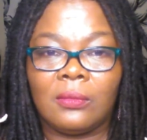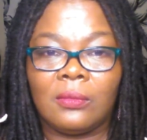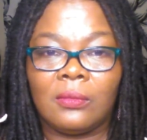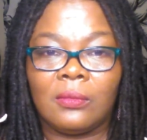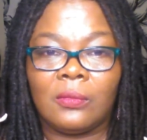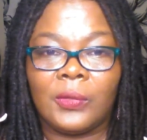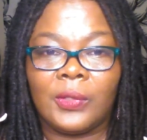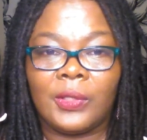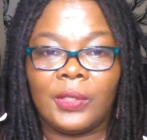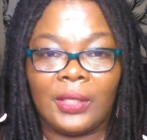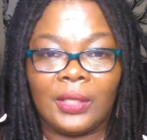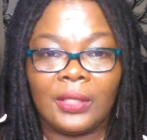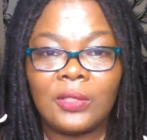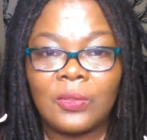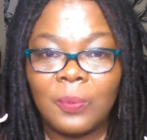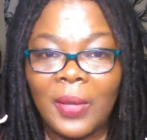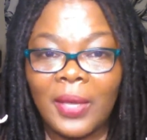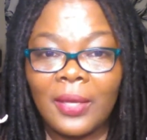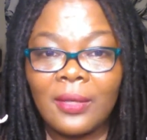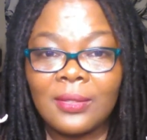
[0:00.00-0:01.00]
We're gonna
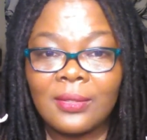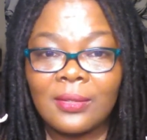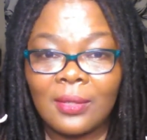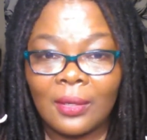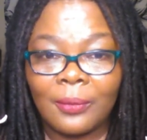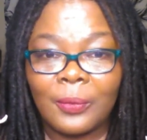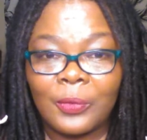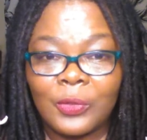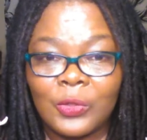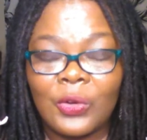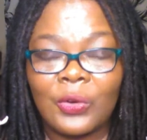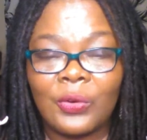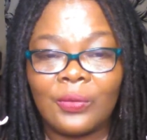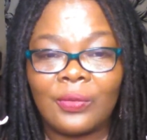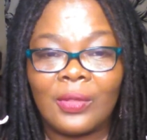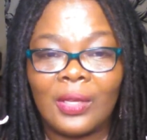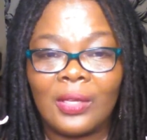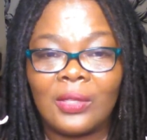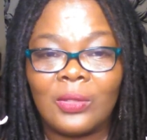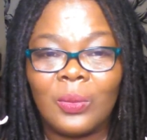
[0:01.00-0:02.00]
expect certain
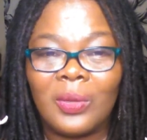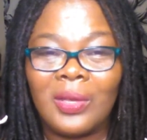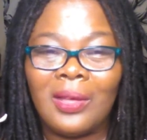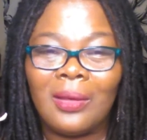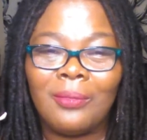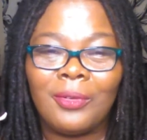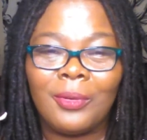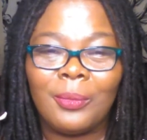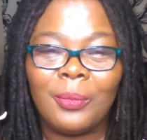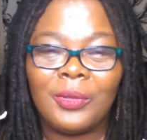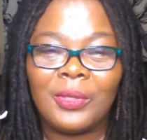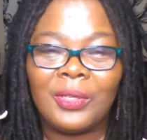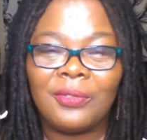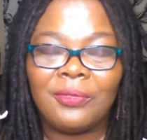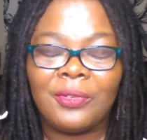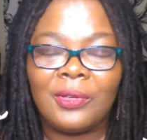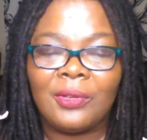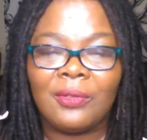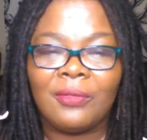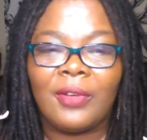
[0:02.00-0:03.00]
things. We come from a
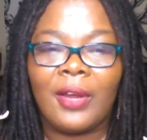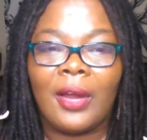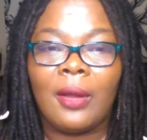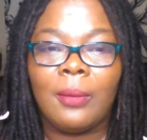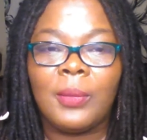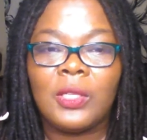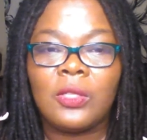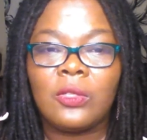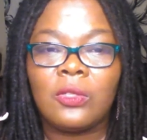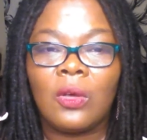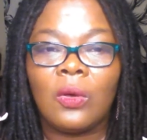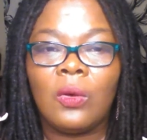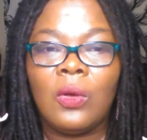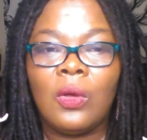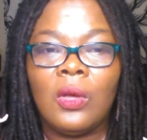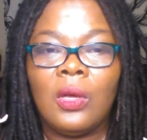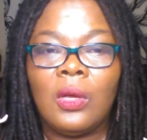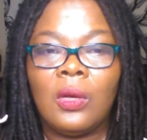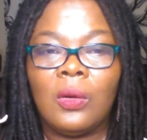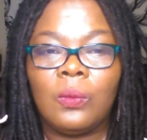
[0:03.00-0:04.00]
different environment, so
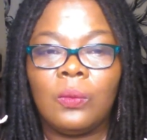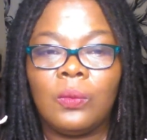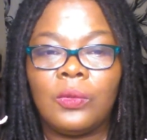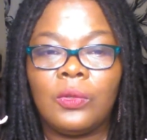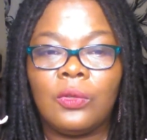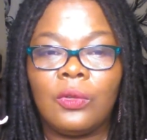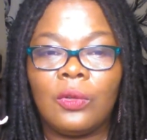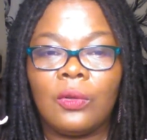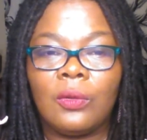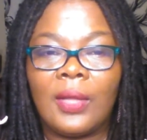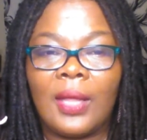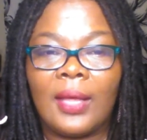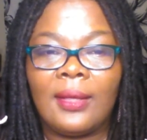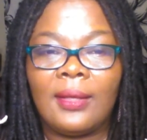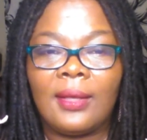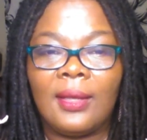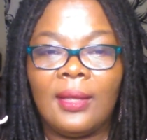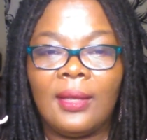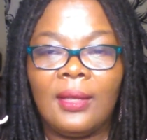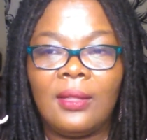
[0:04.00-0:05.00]

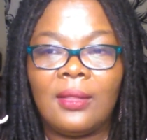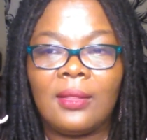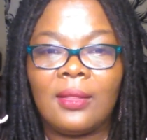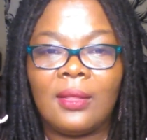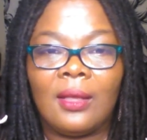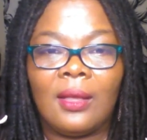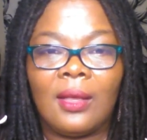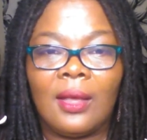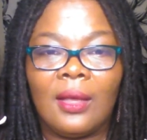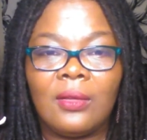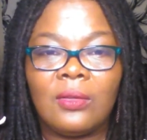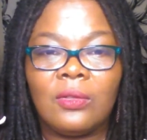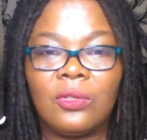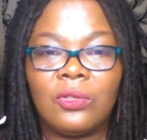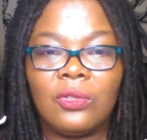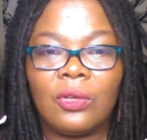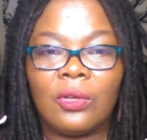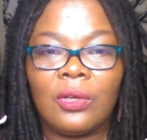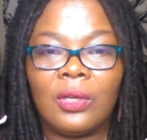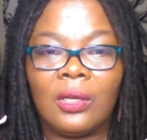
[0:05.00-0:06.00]
like anything
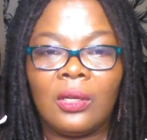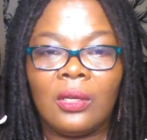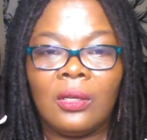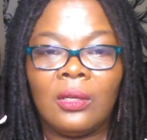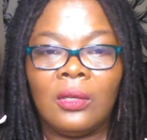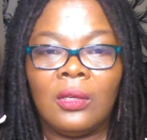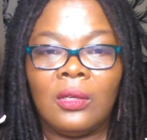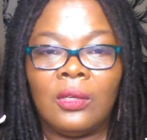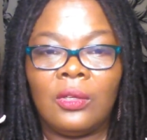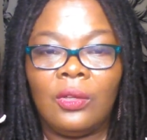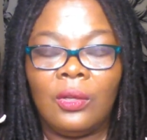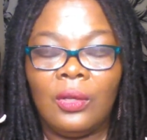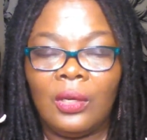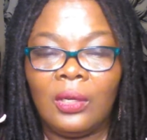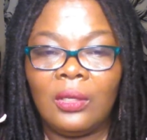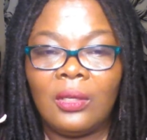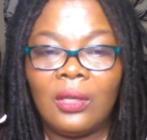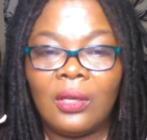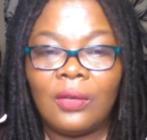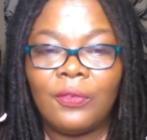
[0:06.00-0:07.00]
else, you're gonna
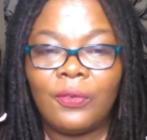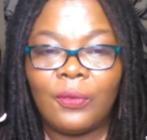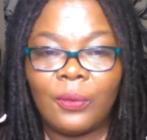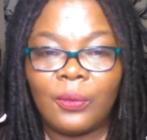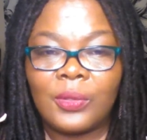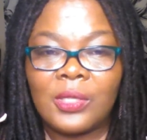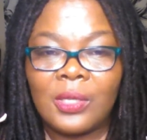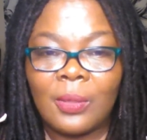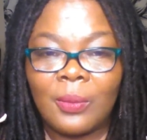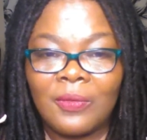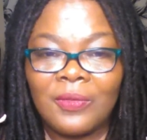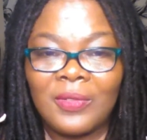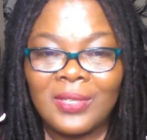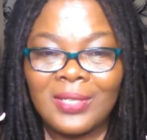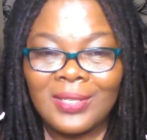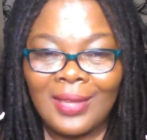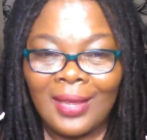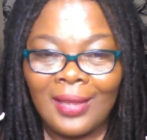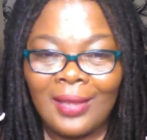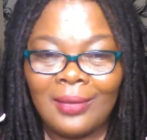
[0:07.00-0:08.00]
look for some of the
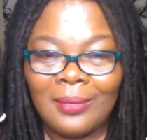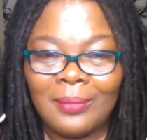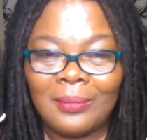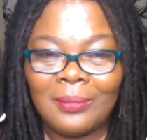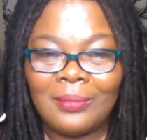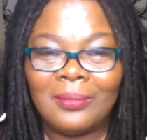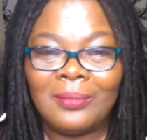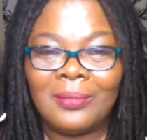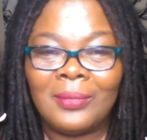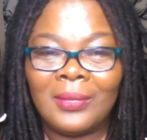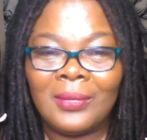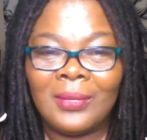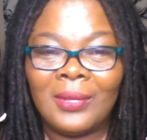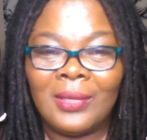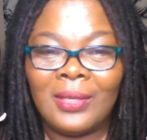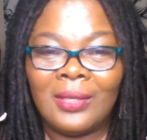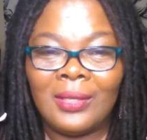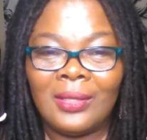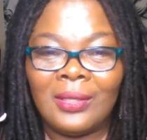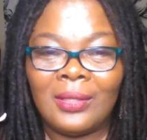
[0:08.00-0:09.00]
same,
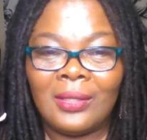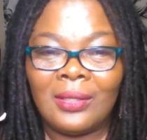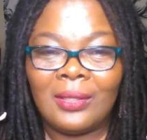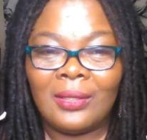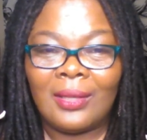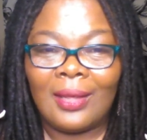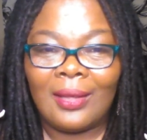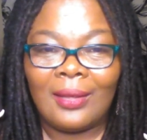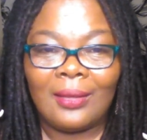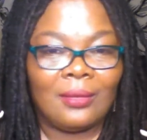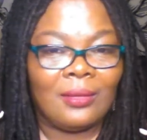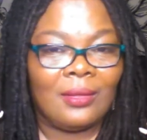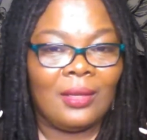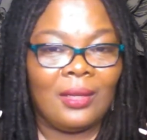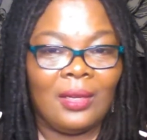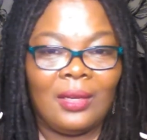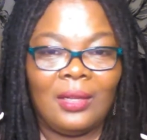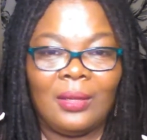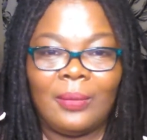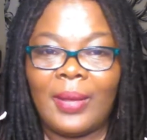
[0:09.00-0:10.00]
like
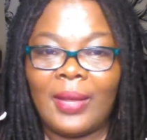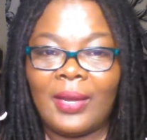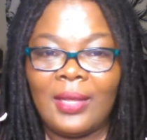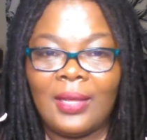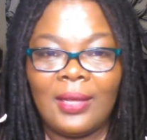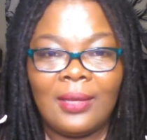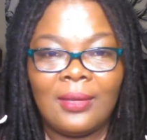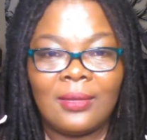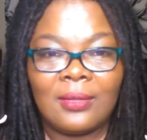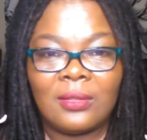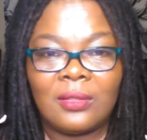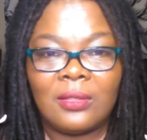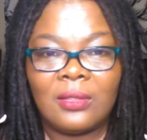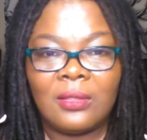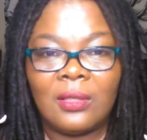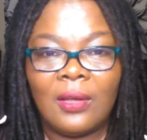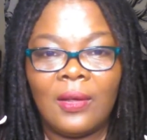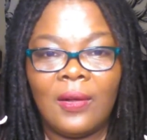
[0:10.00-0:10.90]
anybody else.